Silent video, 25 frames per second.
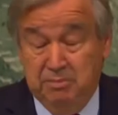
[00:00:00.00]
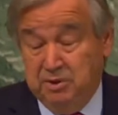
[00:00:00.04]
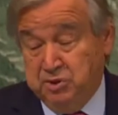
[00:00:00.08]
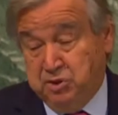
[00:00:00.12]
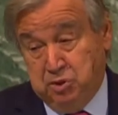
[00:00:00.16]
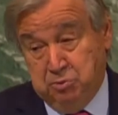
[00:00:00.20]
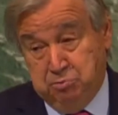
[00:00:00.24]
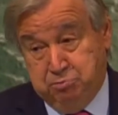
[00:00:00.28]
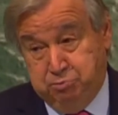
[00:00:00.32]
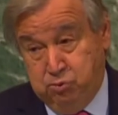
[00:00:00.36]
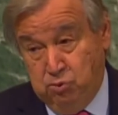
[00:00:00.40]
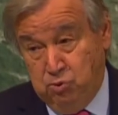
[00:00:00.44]

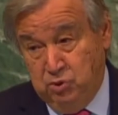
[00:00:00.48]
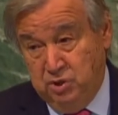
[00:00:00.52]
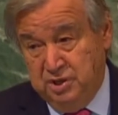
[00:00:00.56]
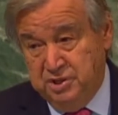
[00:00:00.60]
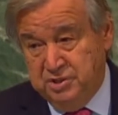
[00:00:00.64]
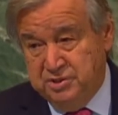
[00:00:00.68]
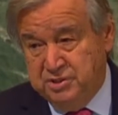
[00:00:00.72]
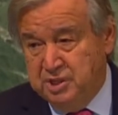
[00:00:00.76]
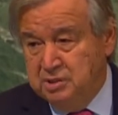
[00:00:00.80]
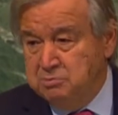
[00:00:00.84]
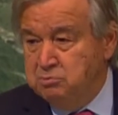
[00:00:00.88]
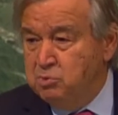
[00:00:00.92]
But the
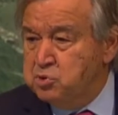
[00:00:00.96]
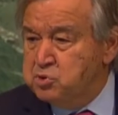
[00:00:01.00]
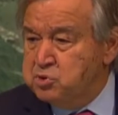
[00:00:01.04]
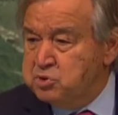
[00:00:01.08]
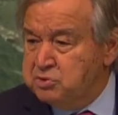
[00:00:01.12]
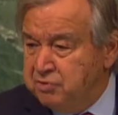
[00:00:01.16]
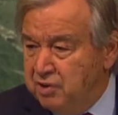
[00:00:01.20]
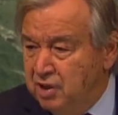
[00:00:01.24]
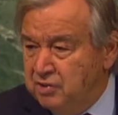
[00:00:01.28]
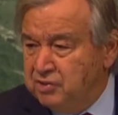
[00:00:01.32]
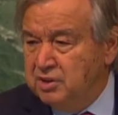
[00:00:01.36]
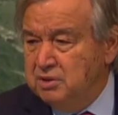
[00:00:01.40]
poorest and
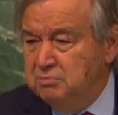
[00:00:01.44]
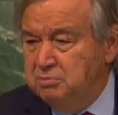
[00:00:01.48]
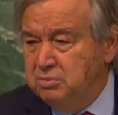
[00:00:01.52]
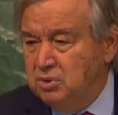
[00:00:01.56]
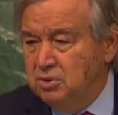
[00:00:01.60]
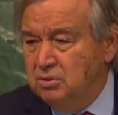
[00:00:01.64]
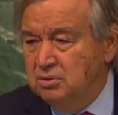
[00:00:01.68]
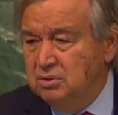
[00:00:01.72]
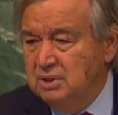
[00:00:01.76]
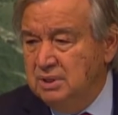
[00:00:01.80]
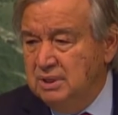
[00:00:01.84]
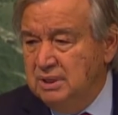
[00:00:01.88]
most
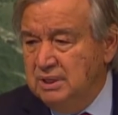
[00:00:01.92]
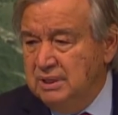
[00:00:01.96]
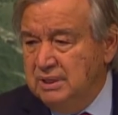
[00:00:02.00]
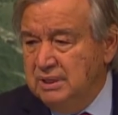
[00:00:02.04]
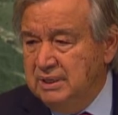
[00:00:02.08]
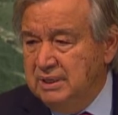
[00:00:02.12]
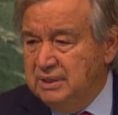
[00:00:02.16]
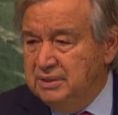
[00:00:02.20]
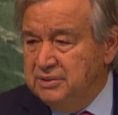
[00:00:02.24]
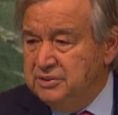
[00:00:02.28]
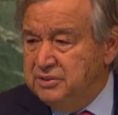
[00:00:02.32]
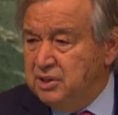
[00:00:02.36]
vulnerable,
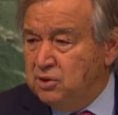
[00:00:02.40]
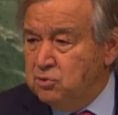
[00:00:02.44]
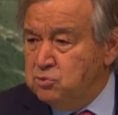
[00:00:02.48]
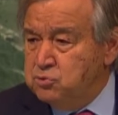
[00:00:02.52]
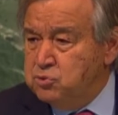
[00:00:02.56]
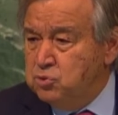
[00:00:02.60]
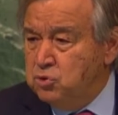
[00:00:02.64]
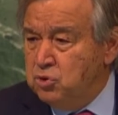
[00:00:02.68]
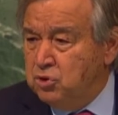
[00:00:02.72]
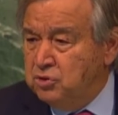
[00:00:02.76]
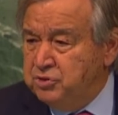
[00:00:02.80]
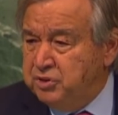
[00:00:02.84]

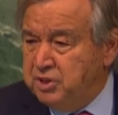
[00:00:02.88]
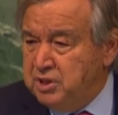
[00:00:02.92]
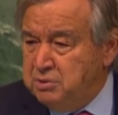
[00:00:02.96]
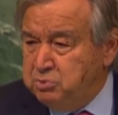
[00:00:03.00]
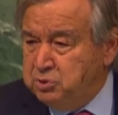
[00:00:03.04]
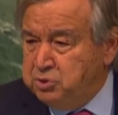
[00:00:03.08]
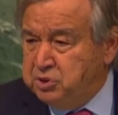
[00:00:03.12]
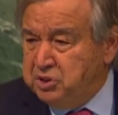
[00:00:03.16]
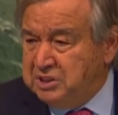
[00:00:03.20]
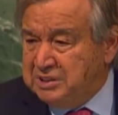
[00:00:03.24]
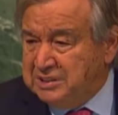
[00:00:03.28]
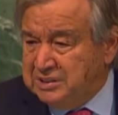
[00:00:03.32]
those who
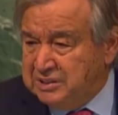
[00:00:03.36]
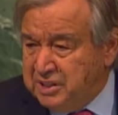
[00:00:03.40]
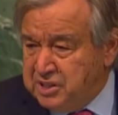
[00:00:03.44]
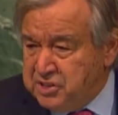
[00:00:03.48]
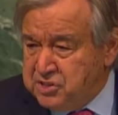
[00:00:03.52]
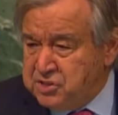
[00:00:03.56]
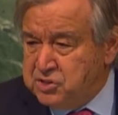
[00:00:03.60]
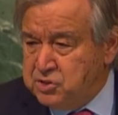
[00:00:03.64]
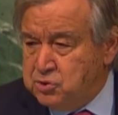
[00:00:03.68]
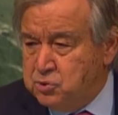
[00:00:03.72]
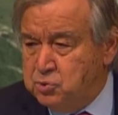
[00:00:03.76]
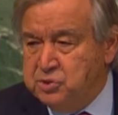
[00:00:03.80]
contributed
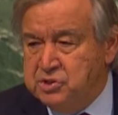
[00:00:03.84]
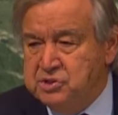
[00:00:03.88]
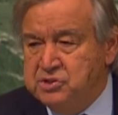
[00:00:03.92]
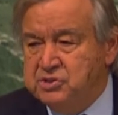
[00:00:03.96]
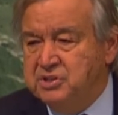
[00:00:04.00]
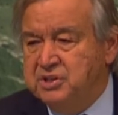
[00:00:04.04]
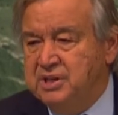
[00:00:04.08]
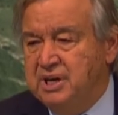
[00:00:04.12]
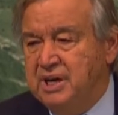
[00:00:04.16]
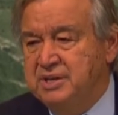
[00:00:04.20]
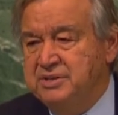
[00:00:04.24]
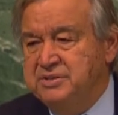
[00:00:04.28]
least to
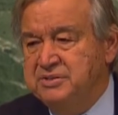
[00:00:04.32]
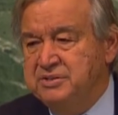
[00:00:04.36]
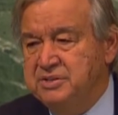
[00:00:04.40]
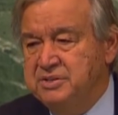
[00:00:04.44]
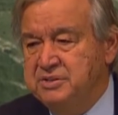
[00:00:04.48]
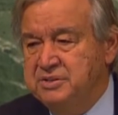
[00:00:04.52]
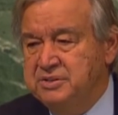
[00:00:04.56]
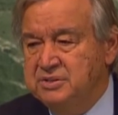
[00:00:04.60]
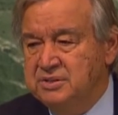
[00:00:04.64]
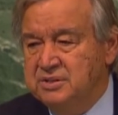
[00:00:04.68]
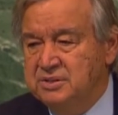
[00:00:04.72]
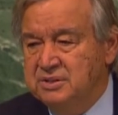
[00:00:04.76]
this
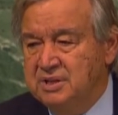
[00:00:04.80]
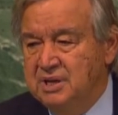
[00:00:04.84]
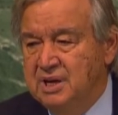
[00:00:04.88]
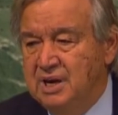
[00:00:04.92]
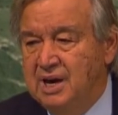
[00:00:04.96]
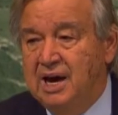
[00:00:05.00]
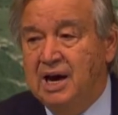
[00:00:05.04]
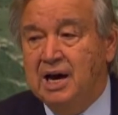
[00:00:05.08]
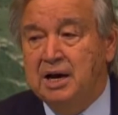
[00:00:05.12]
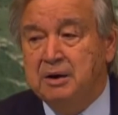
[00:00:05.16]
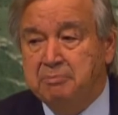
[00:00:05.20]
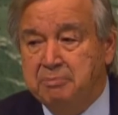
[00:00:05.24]
crisis,
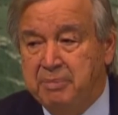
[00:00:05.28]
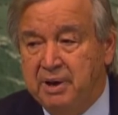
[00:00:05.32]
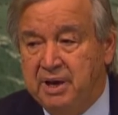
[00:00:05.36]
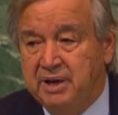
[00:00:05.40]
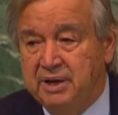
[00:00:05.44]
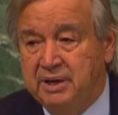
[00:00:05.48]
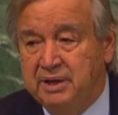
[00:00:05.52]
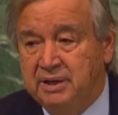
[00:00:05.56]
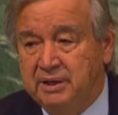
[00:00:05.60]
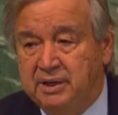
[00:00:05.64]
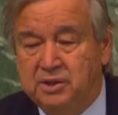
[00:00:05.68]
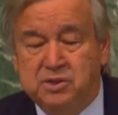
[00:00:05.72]
are
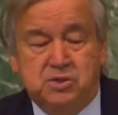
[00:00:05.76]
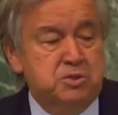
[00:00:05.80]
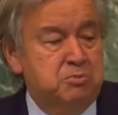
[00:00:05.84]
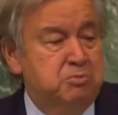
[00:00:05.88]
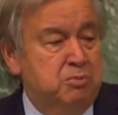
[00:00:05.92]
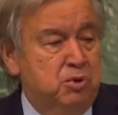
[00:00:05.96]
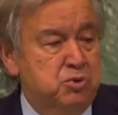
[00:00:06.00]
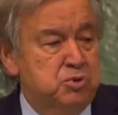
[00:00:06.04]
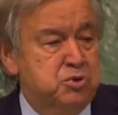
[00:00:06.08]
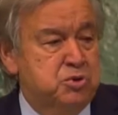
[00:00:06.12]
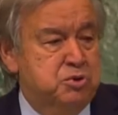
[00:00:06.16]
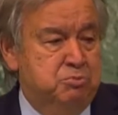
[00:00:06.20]
bearing
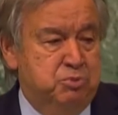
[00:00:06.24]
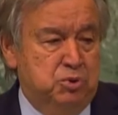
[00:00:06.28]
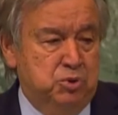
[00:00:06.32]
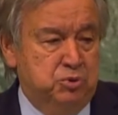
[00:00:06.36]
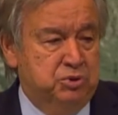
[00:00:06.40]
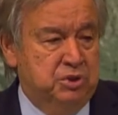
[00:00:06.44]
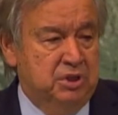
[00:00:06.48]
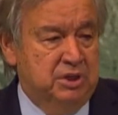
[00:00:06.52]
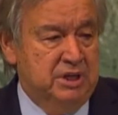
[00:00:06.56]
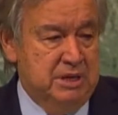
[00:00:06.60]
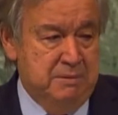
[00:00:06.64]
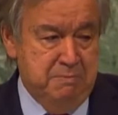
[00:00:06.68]
its most
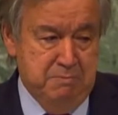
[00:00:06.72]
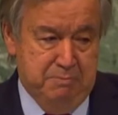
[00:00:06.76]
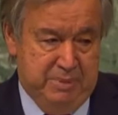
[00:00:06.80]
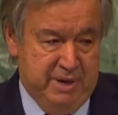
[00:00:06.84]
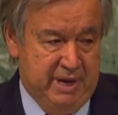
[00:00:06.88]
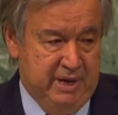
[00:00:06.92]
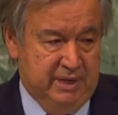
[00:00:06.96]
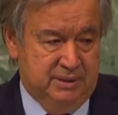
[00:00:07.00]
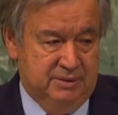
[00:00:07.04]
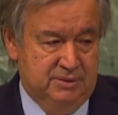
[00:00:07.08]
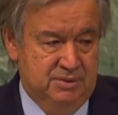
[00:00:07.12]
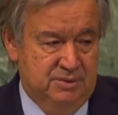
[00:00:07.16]
brutal
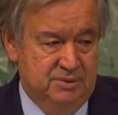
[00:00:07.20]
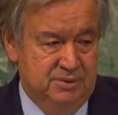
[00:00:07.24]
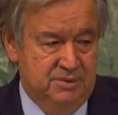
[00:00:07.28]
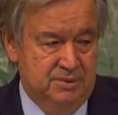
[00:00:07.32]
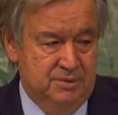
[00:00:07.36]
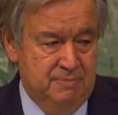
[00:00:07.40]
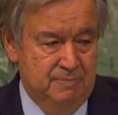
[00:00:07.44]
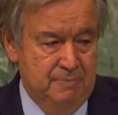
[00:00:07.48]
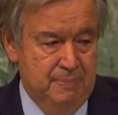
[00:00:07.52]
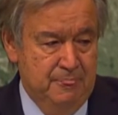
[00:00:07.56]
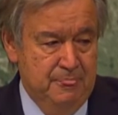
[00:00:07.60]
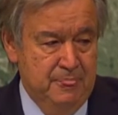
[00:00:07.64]

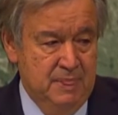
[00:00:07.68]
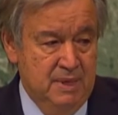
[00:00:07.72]
impacts.